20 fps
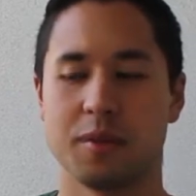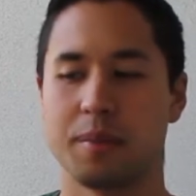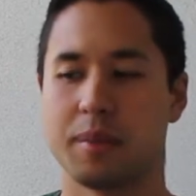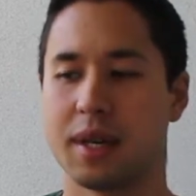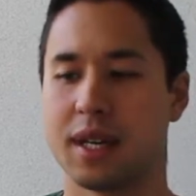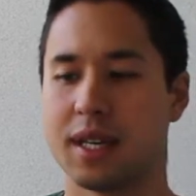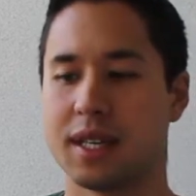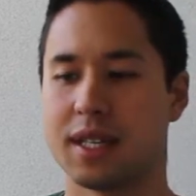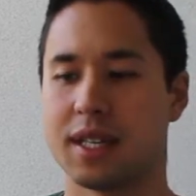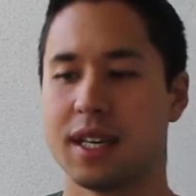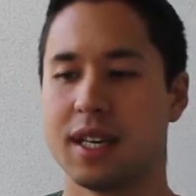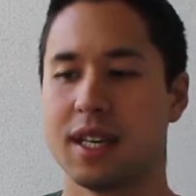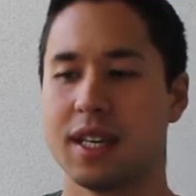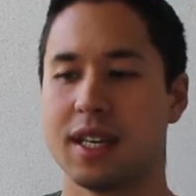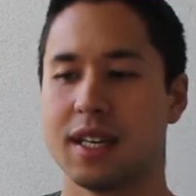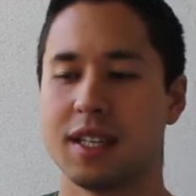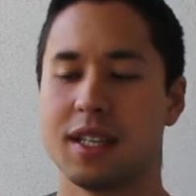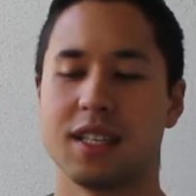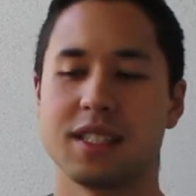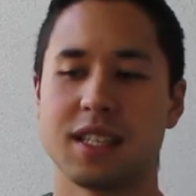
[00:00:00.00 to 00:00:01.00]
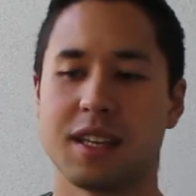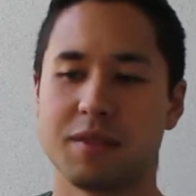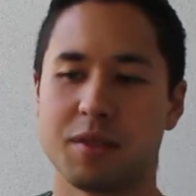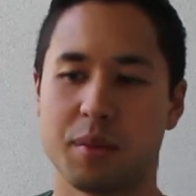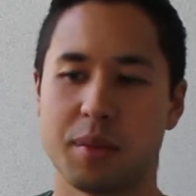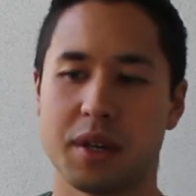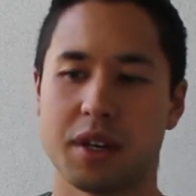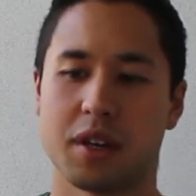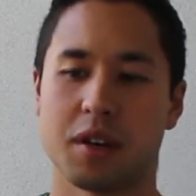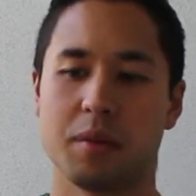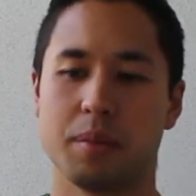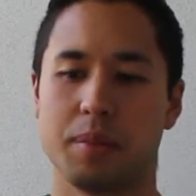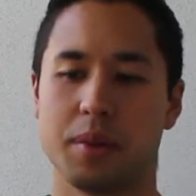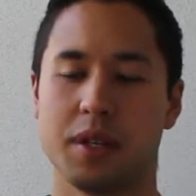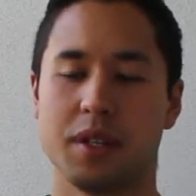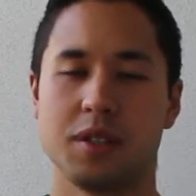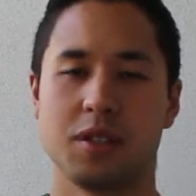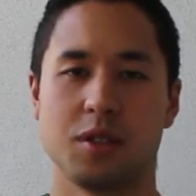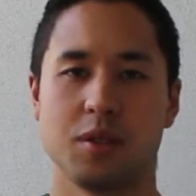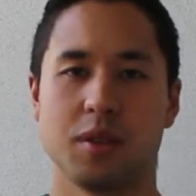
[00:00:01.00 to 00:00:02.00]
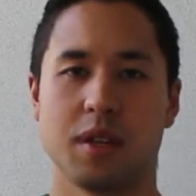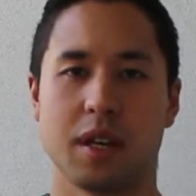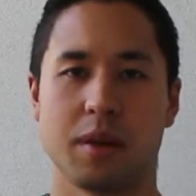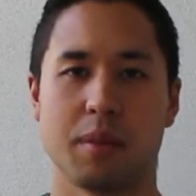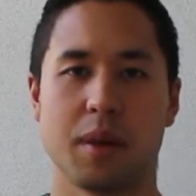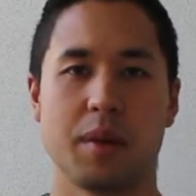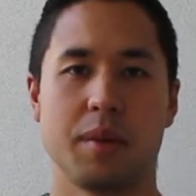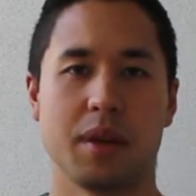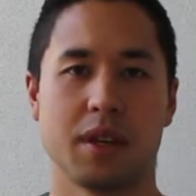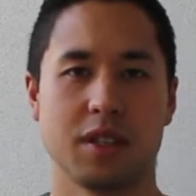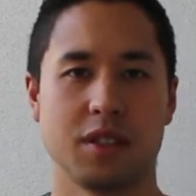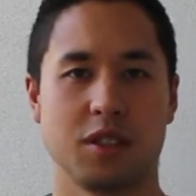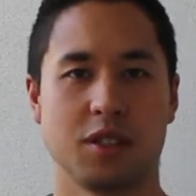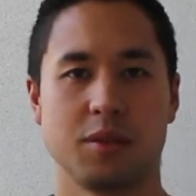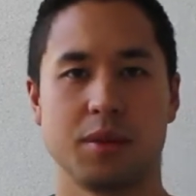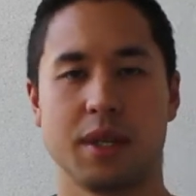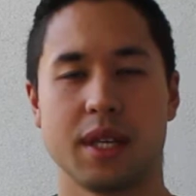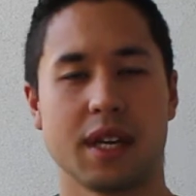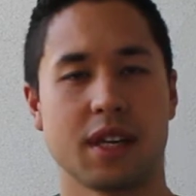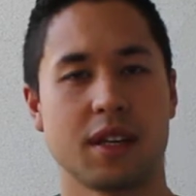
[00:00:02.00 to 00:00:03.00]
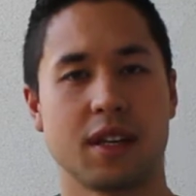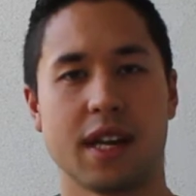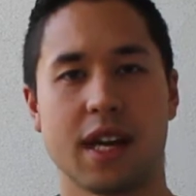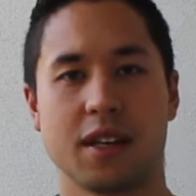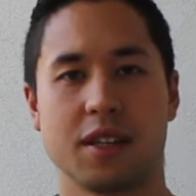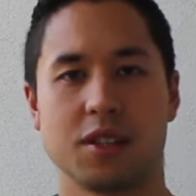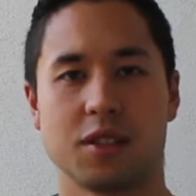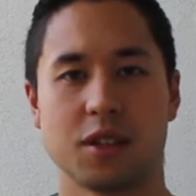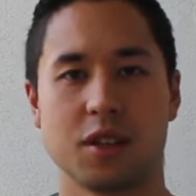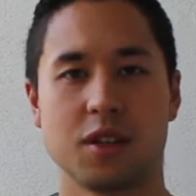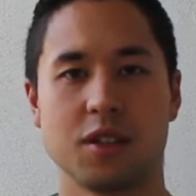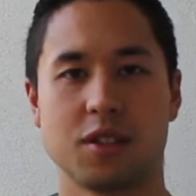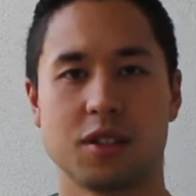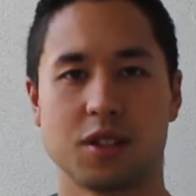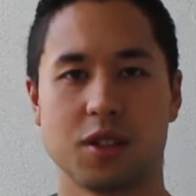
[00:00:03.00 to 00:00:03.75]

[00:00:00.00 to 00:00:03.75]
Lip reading: But it doesn't have to be a complete suit. Like, maybe you can just be like a nice shirt.